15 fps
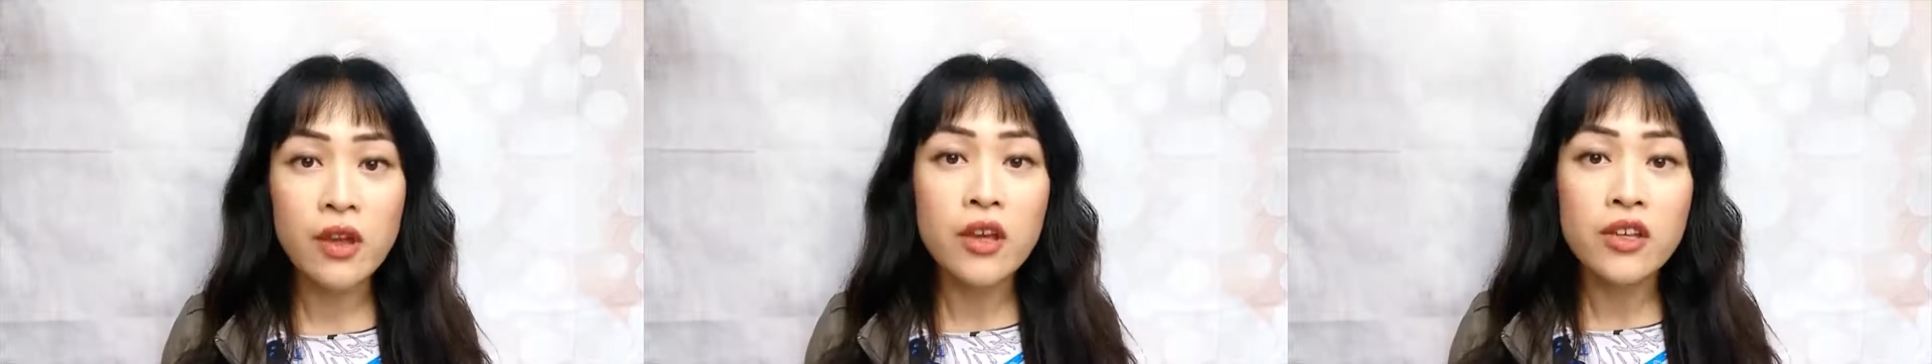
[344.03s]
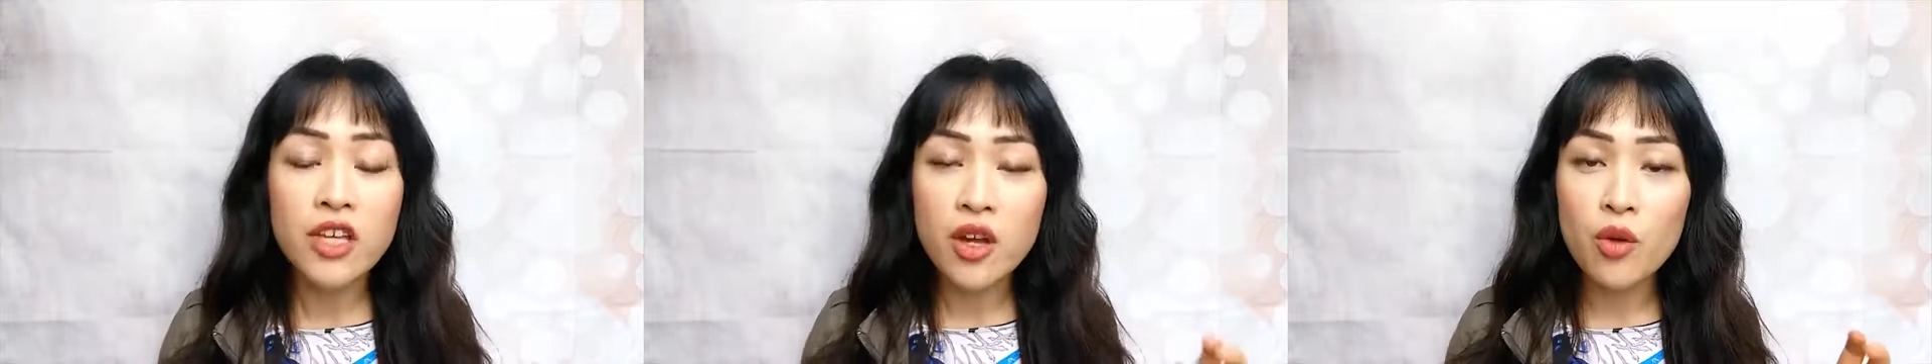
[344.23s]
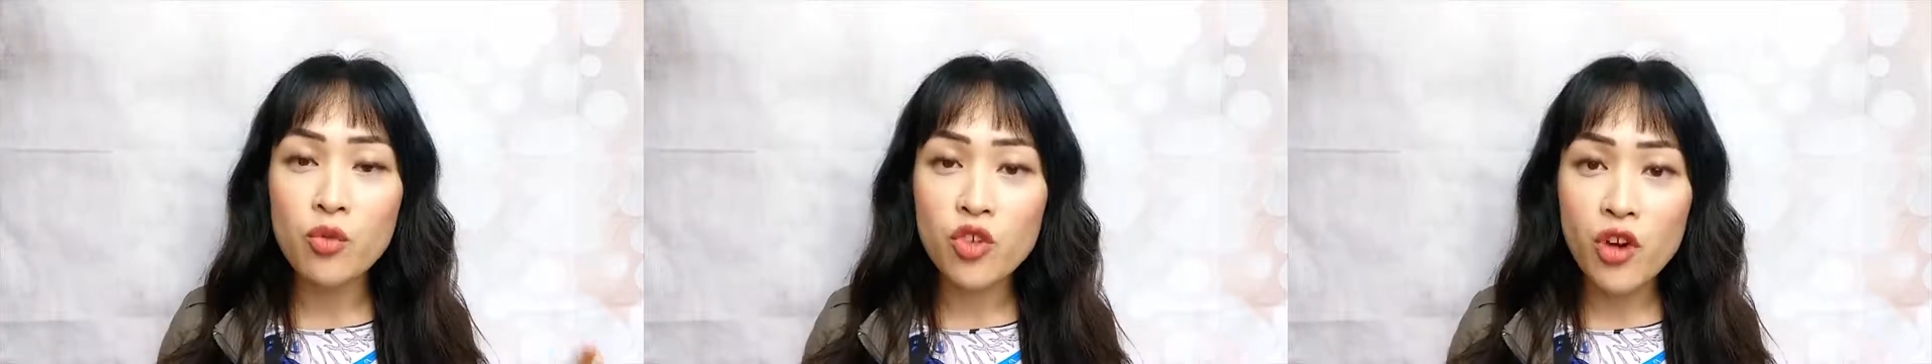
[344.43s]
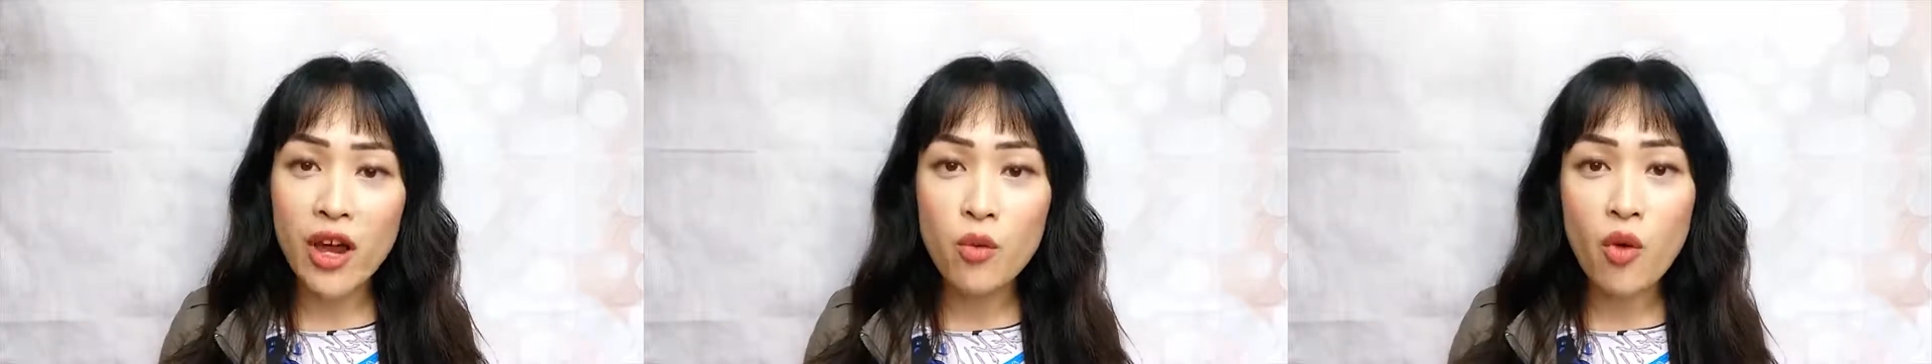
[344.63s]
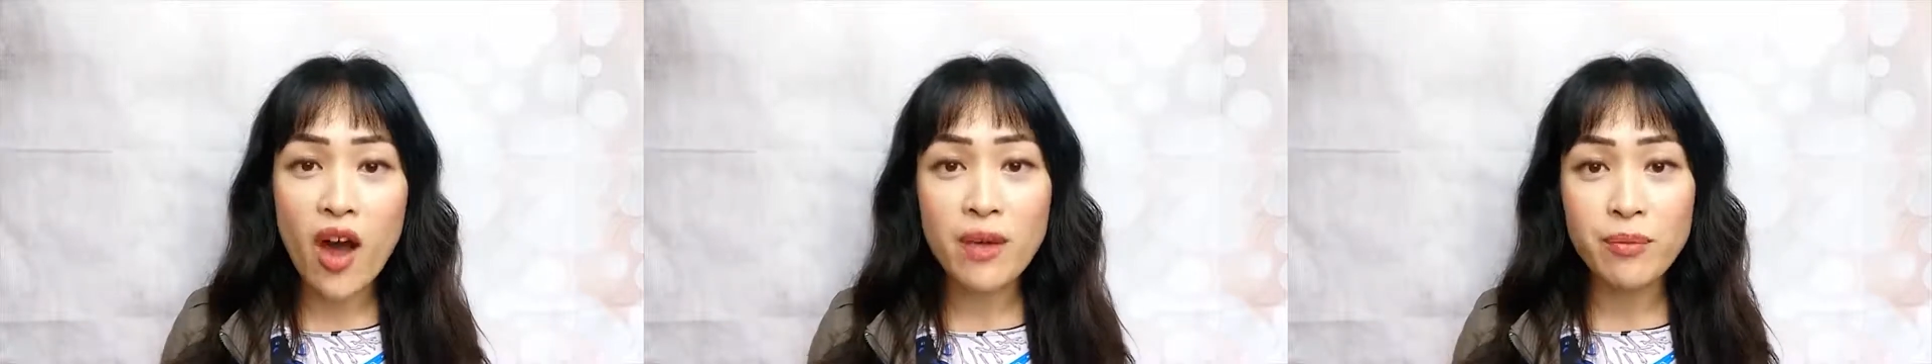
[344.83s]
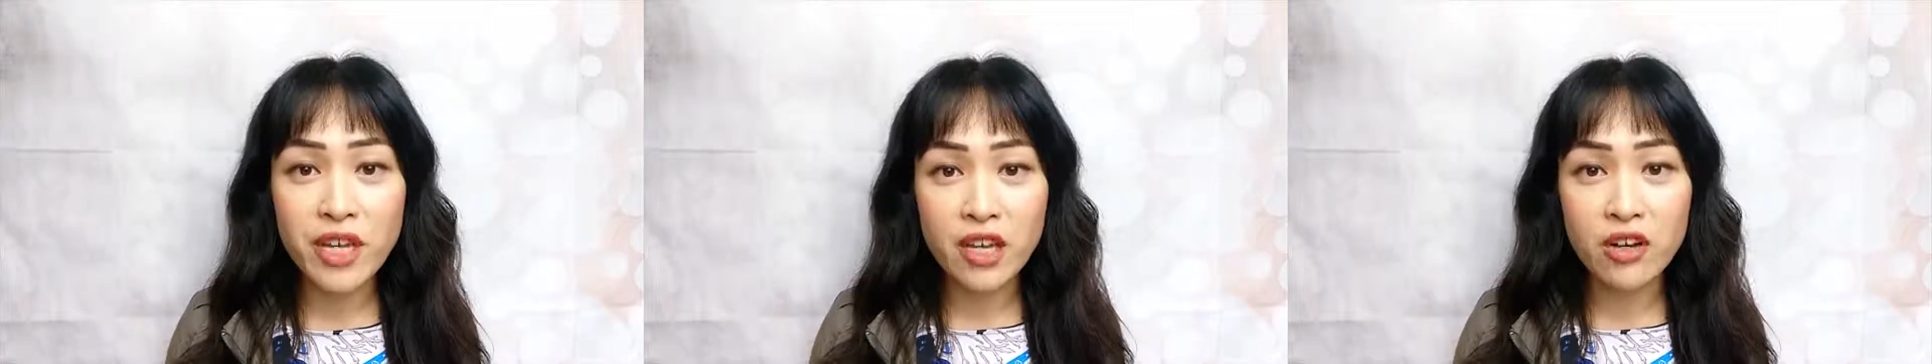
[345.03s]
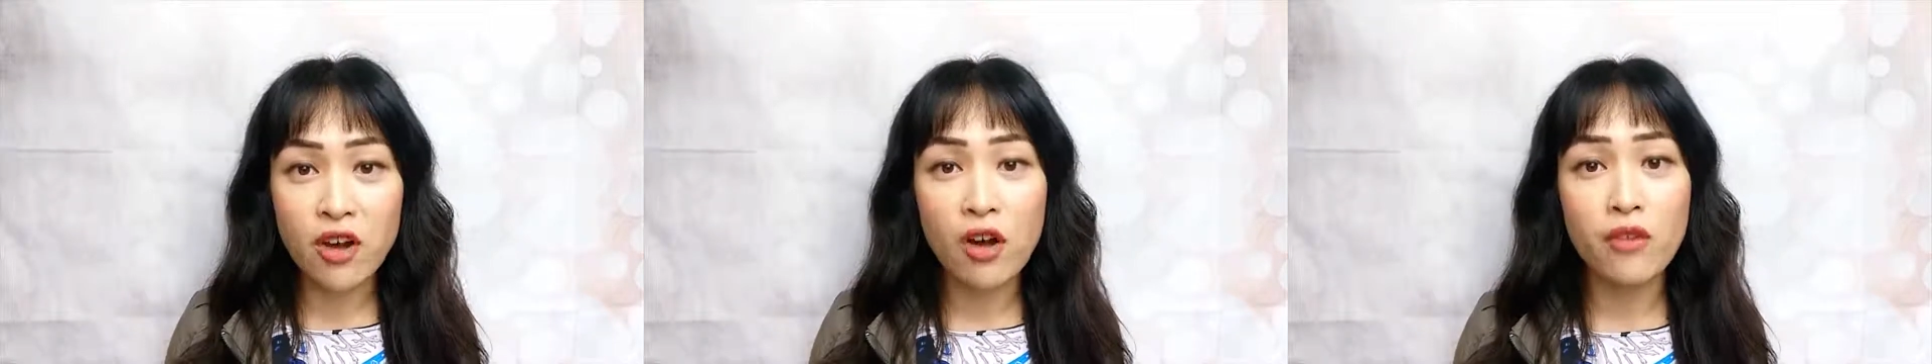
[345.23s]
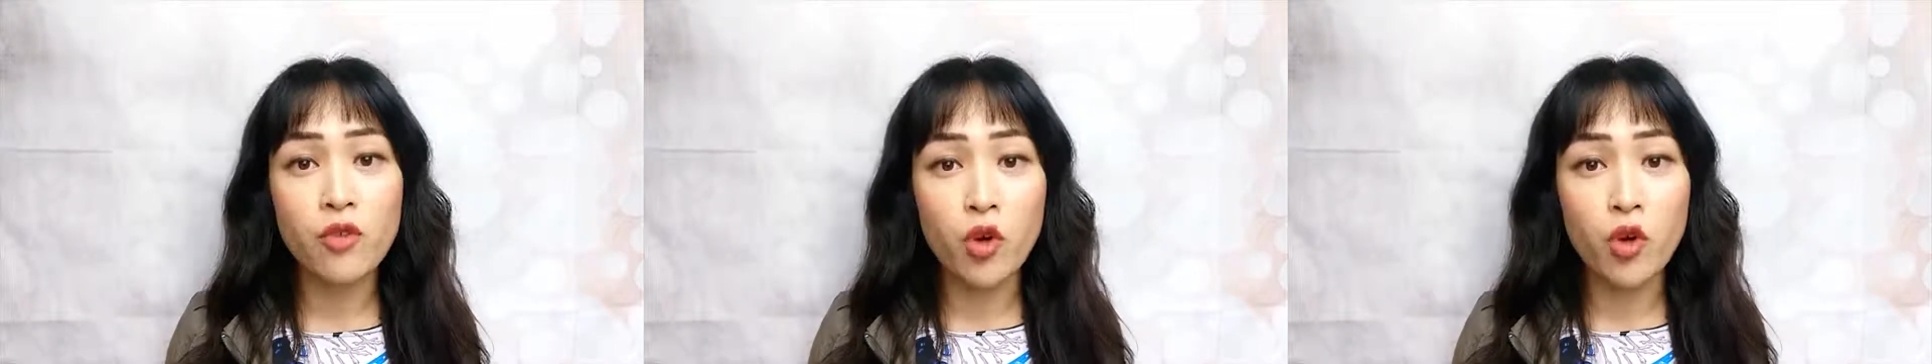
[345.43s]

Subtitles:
you can try wiping it off